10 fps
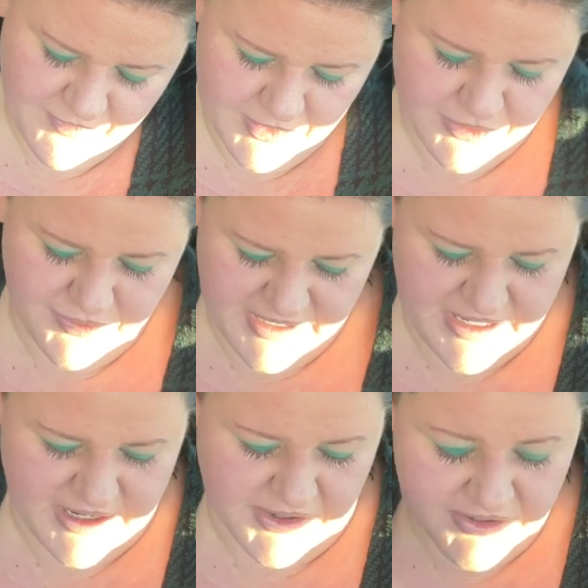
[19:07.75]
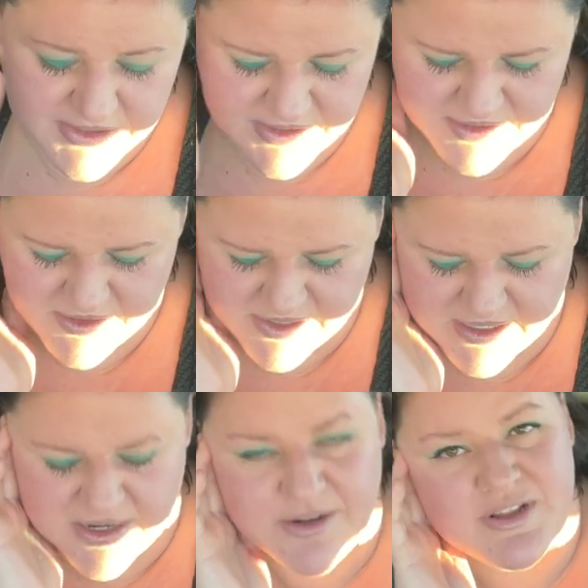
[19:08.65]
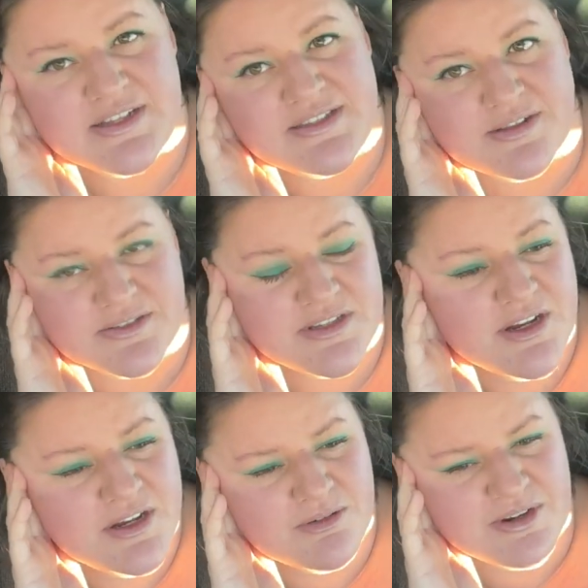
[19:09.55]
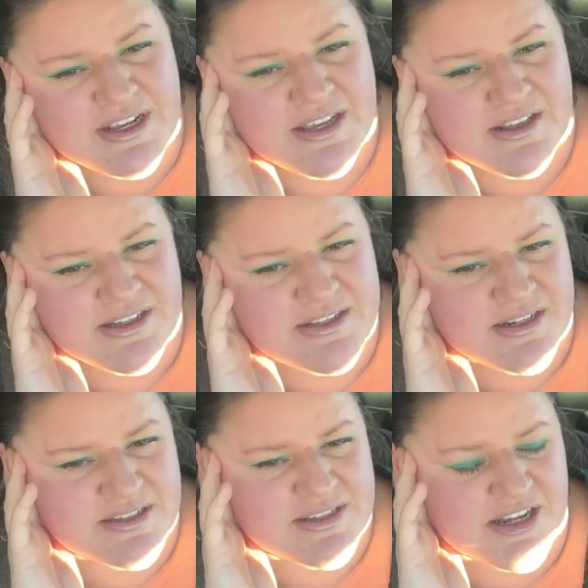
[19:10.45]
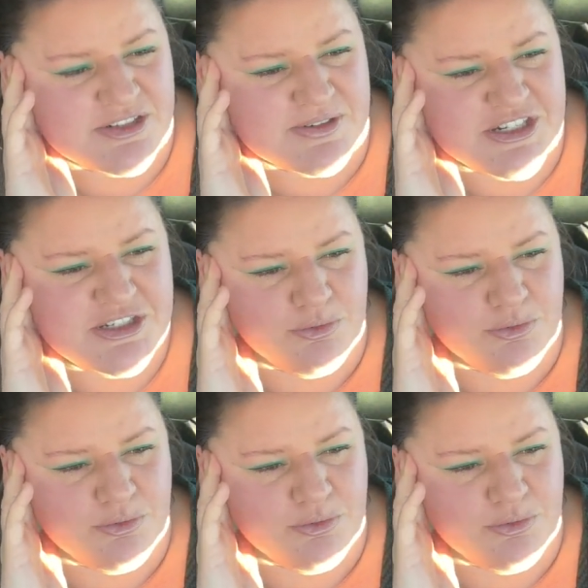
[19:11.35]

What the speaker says: 20 years. Like, I know that sounds ridiculous and exaggeration.